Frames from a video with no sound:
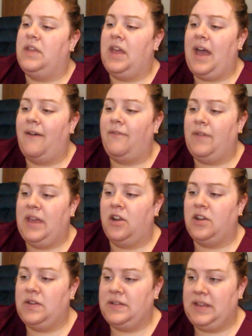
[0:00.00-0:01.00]
They have,
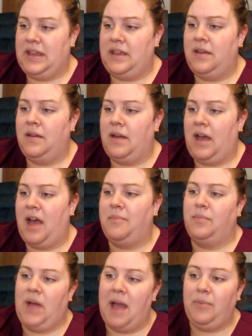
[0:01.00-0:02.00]
here you see,
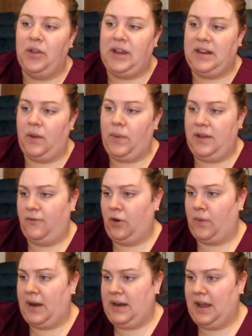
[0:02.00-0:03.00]
I'm looking at week
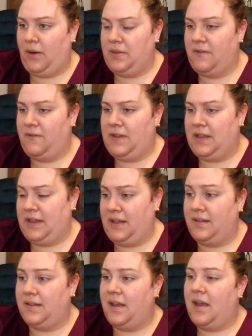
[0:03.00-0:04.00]
4 right now and the
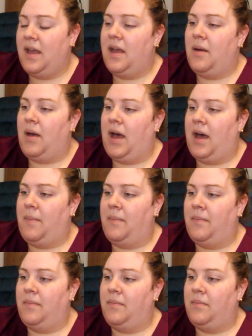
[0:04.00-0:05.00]
feelings.
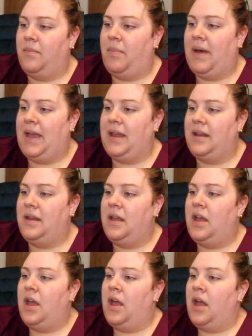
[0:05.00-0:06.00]
But
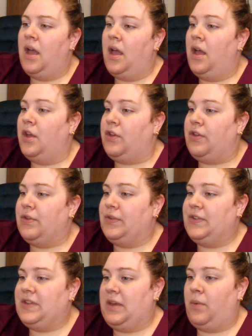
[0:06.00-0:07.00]

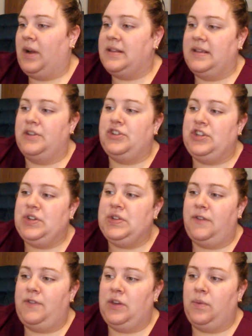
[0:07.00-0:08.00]
you'll see where it says
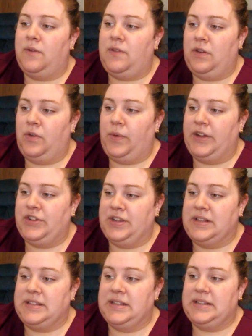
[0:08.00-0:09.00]
choose a few review
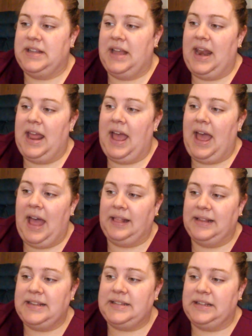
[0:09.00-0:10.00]
questions, and it
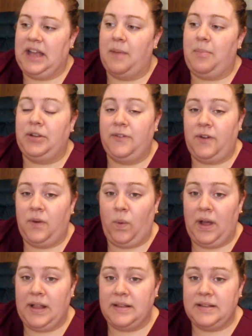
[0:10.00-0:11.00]
lists a couple different
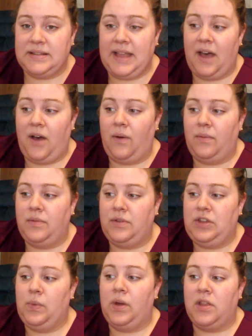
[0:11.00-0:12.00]
ones. Now,
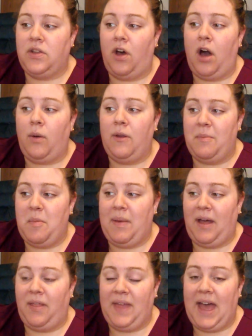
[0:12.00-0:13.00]
you want to talk with them
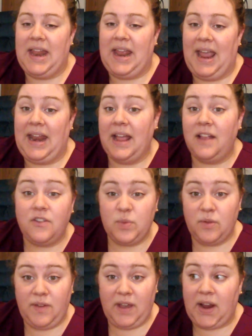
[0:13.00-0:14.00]
about that, and
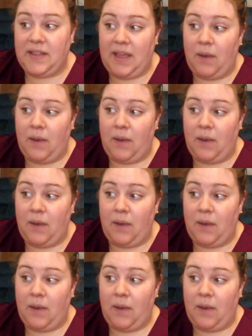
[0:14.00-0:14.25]
answers will vary.